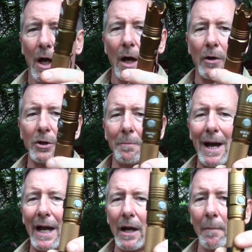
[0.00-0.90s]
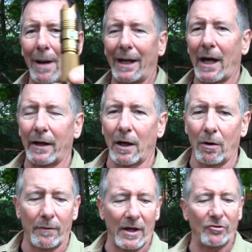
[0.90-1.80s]
You may or may not
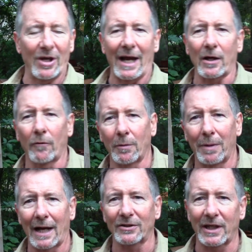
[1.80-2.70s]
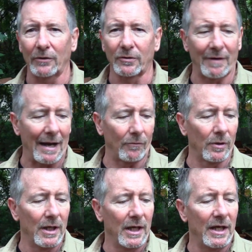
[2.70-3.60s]
know that Jack over at Black Scout
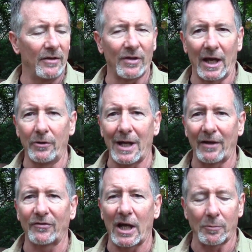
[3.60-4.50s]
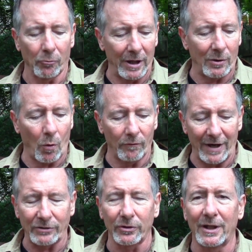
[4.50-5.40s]
Survival is a United States Marine Corps
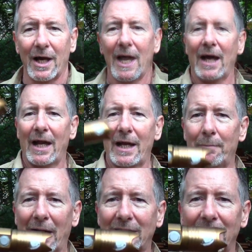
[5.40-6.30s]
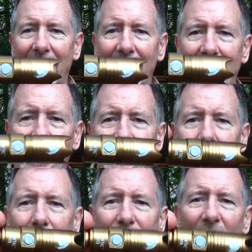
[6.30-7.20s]
veteran, and basically he
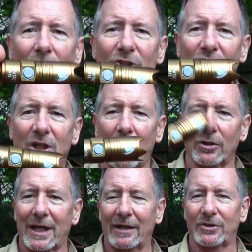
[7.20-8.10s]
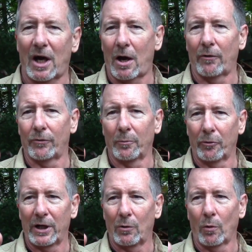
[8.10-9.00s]
chose this color kind of to honor the
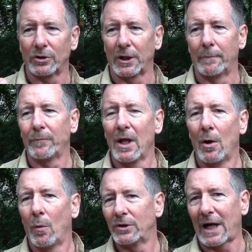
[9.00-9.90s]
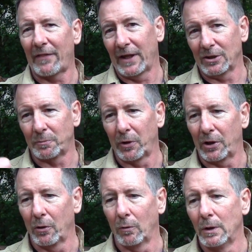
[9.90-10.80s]
Marine Corps, so which I think is
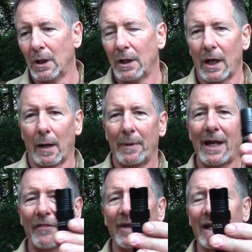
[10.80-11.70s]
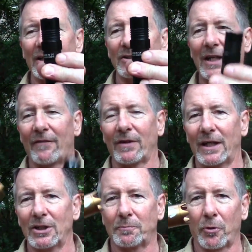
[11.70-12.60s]
pretty cool. And I think it
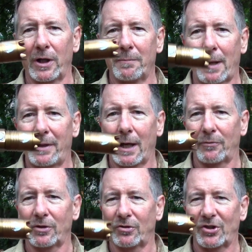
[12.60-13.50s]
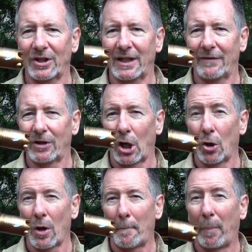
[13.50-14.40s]
definitely is pretty, maybe helps it give it a
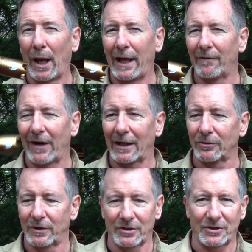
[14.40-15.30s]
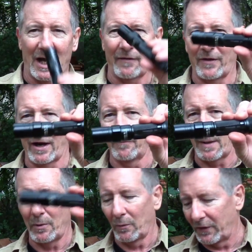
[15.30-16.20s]
little bling factor that's not there
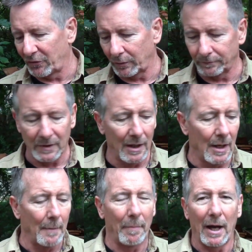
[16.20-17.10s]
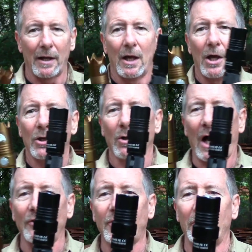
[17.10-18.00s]
maybe with this one. But
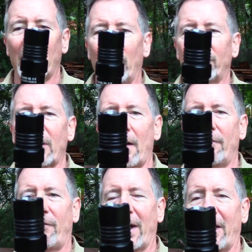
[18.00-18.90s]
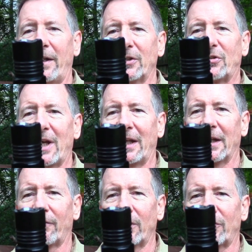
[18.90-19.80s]
you'll also notice a very distinct
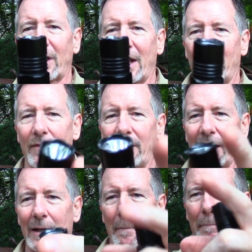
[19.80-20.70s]
difference in the